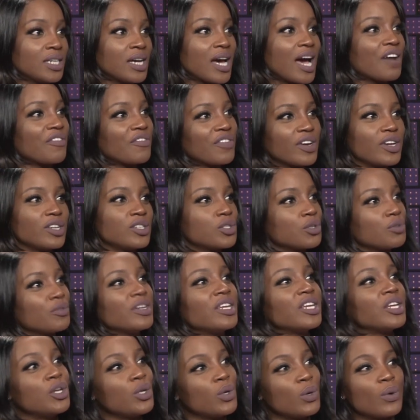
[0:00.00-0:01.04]
Africans
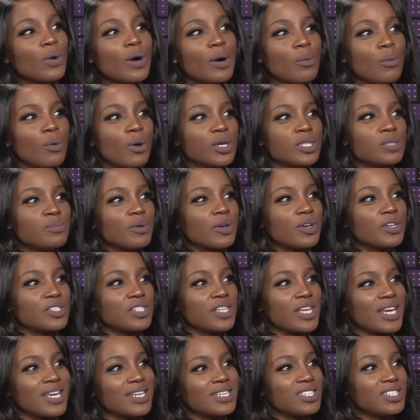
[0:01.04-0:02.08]
already knew who I was because
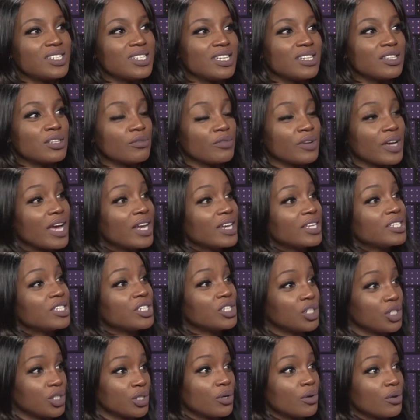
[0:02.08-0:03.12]
they had seen the
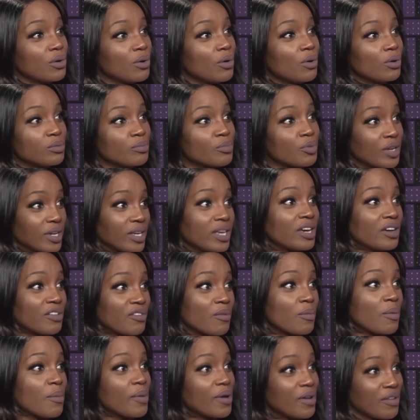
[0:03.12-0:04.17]
reality show called Breaking
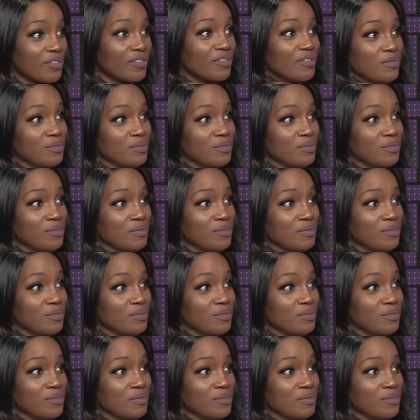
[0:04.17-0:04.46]
From Above.